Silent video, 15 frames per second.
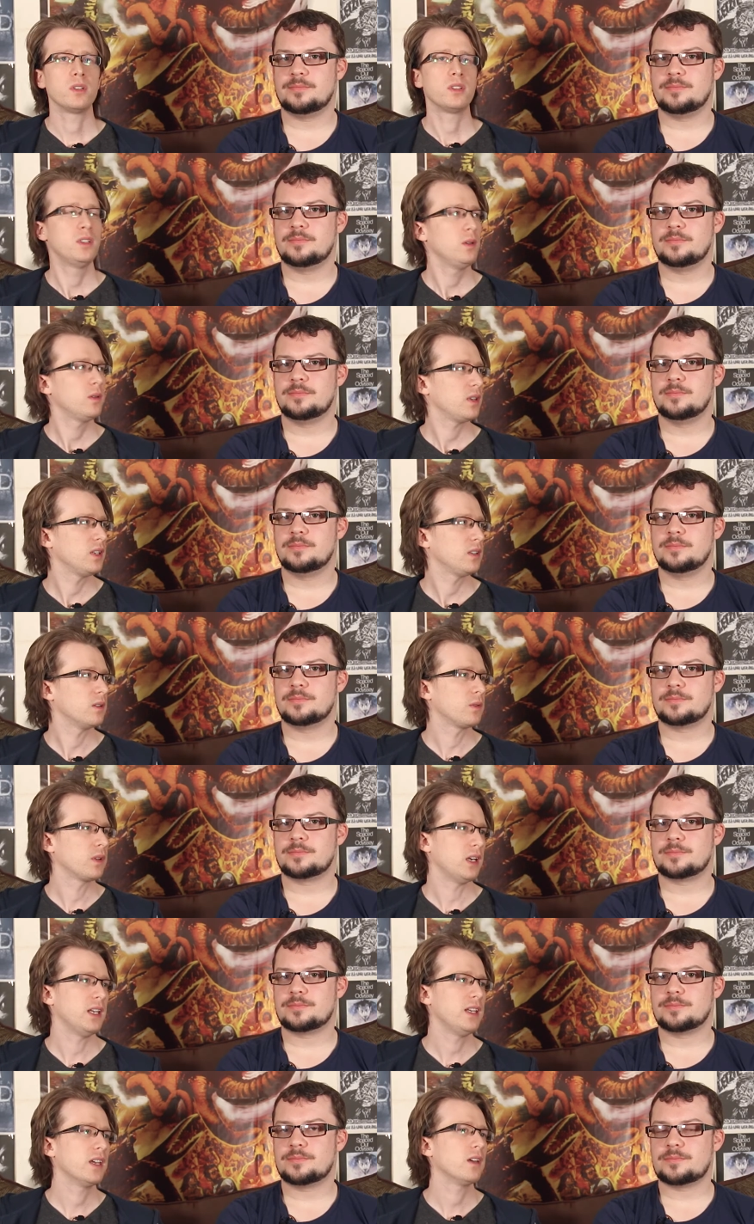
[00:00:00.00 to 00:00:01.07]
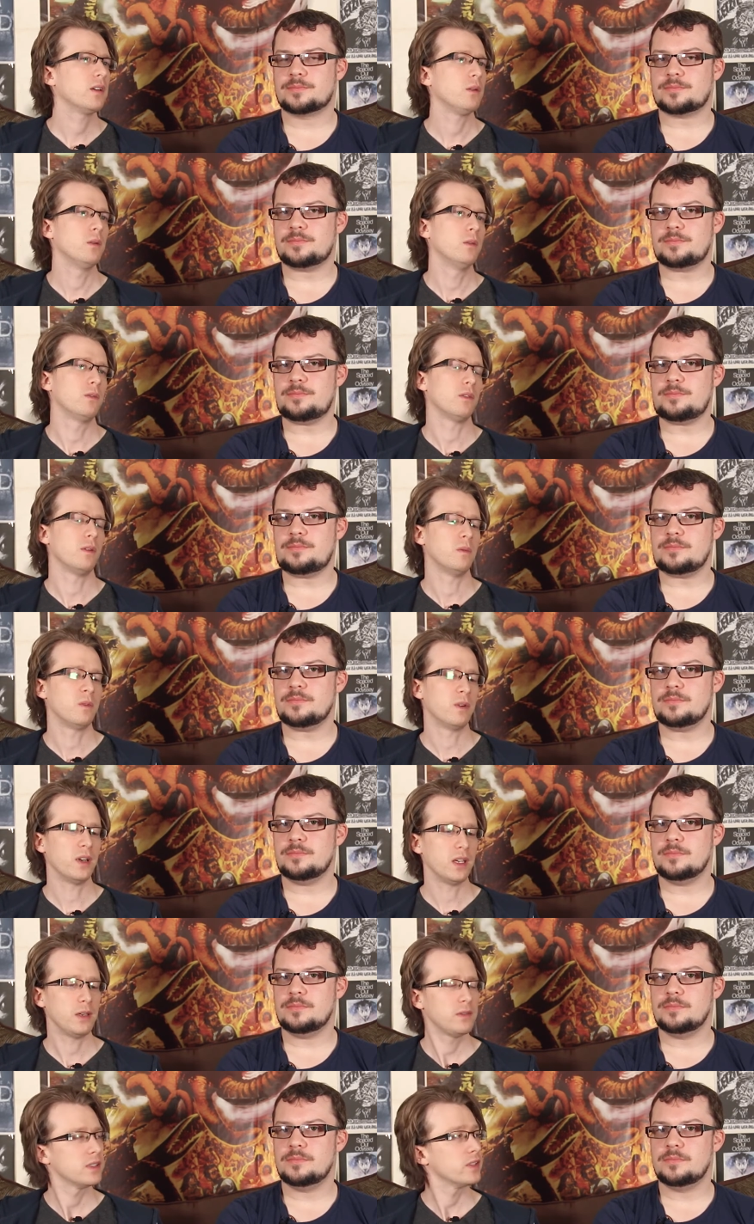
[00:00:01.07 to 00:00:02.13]
Speaker 1: what did you think of Cléo from
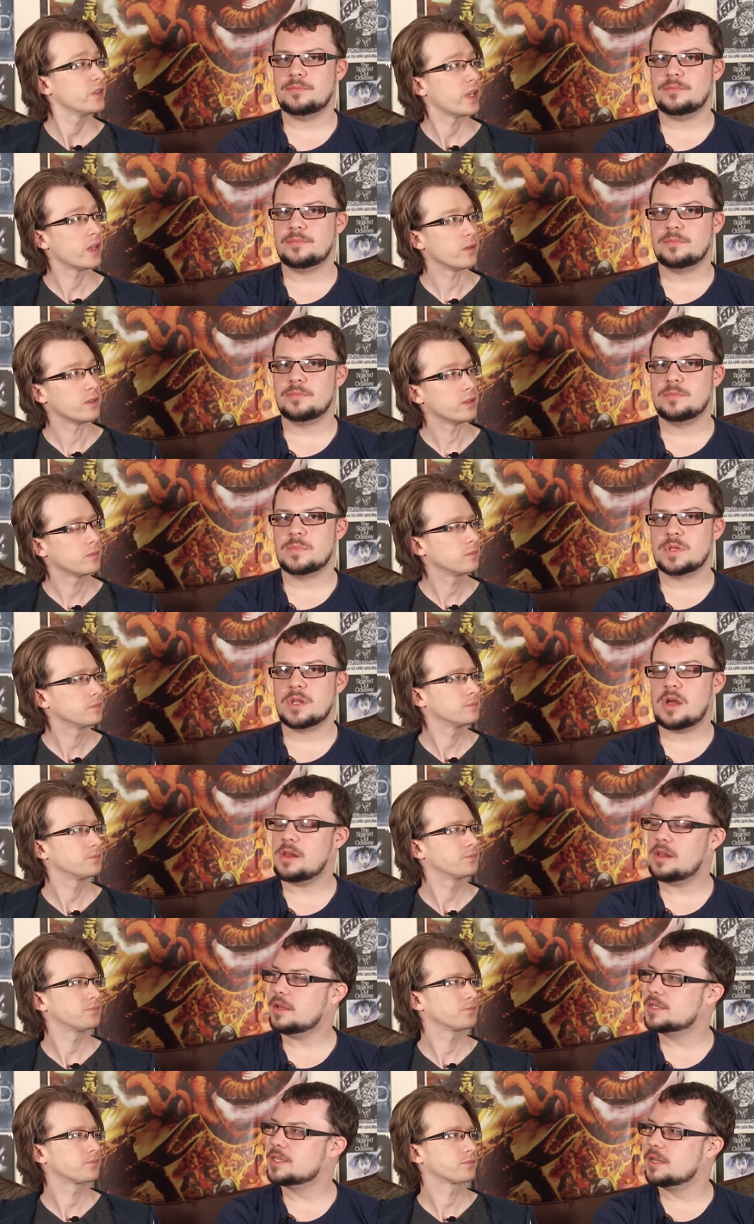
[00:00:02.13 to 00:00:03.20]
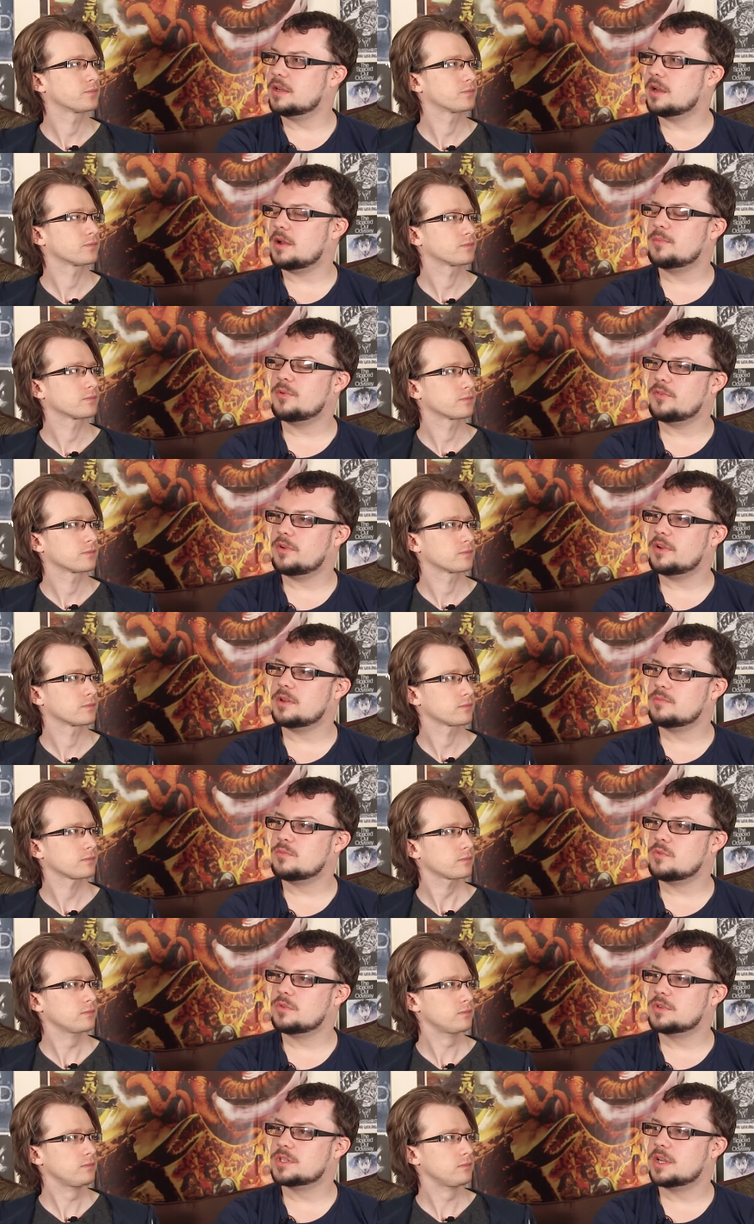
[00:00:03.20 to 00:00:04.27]
5 to 7?
Speaker 2: I liked it. I preferred it
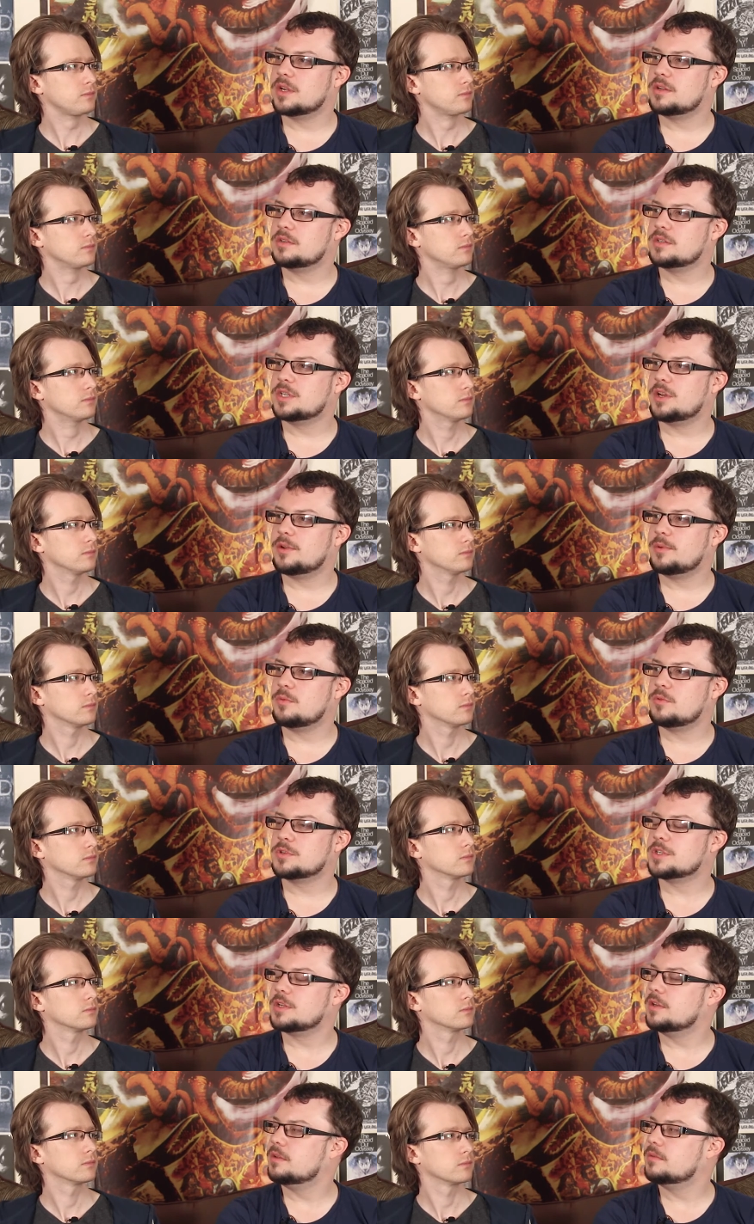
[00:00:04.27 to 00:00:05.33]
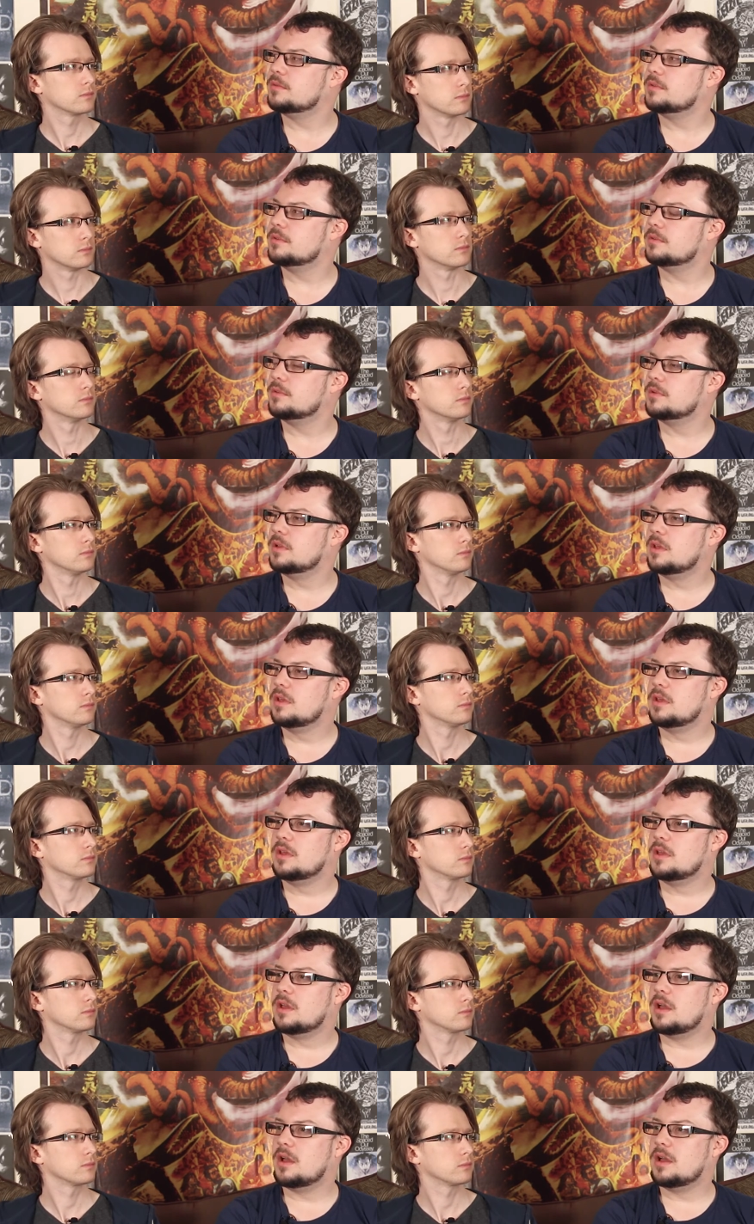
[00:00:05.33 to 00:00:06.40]
more the second time I watched it.
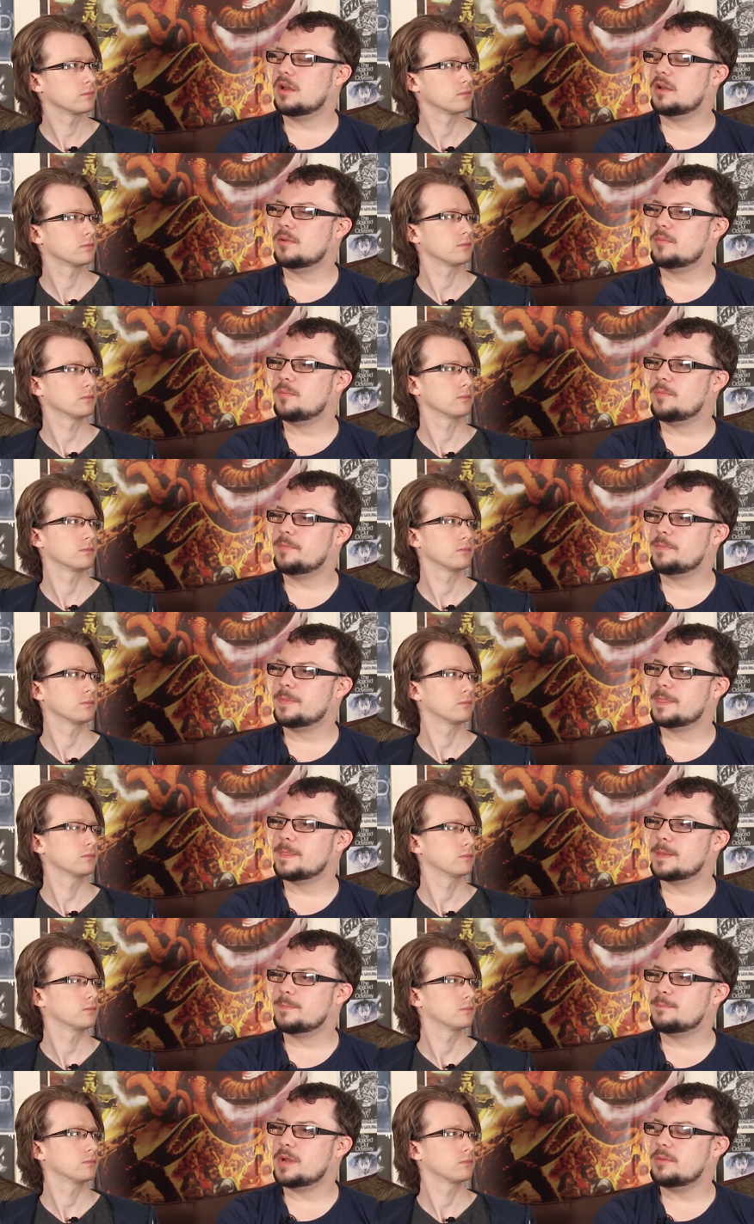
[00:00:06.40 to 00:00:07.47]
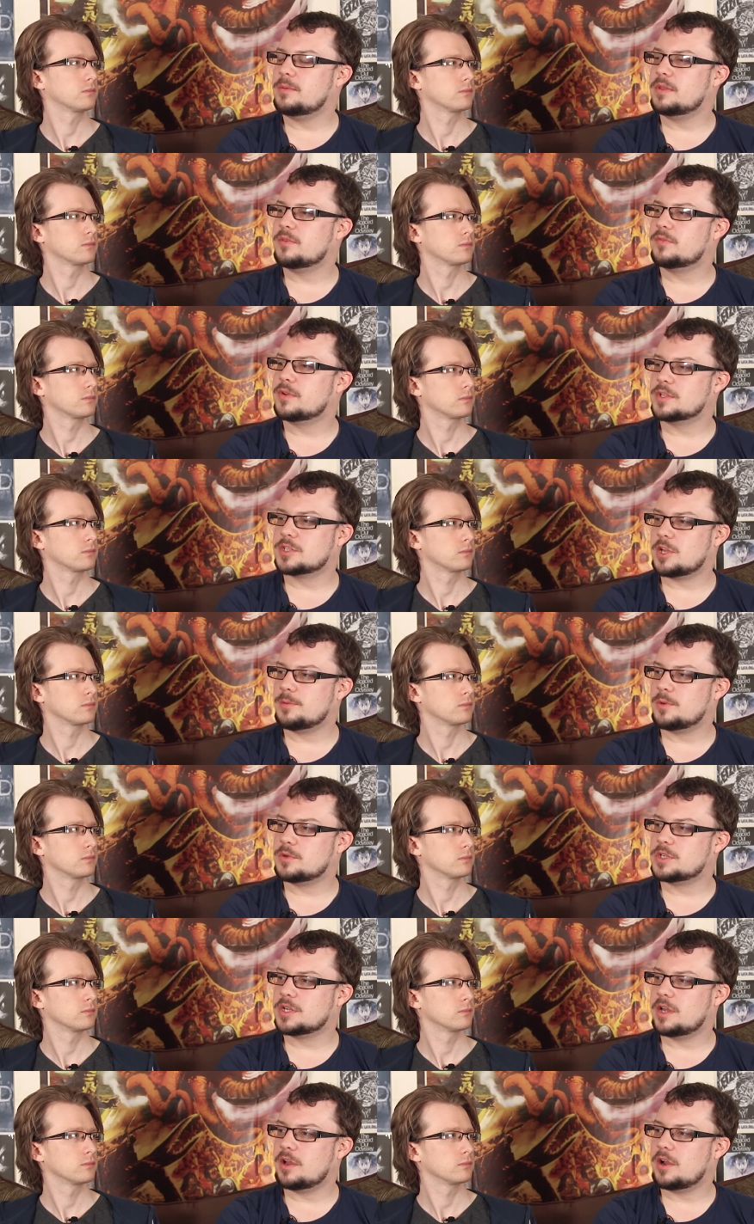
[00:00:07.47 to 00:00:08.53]
Mm. Maybe the first time I was
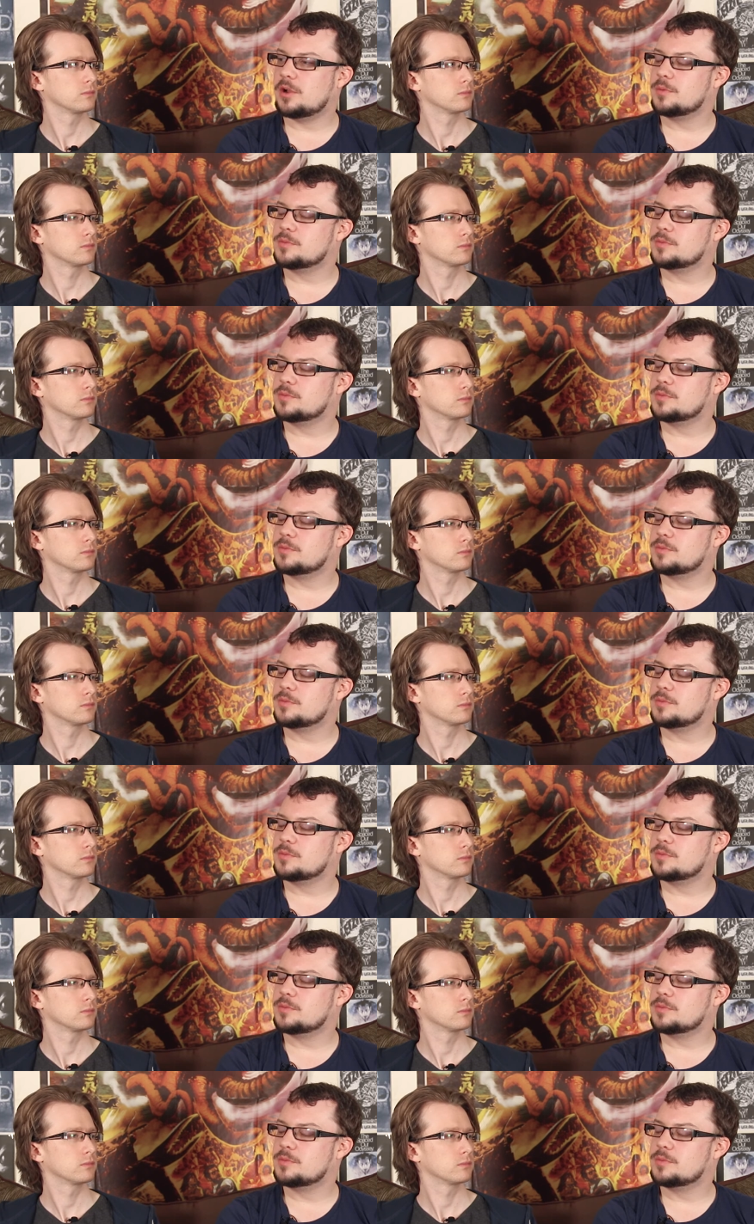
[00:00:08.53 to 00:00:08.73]
watching it, I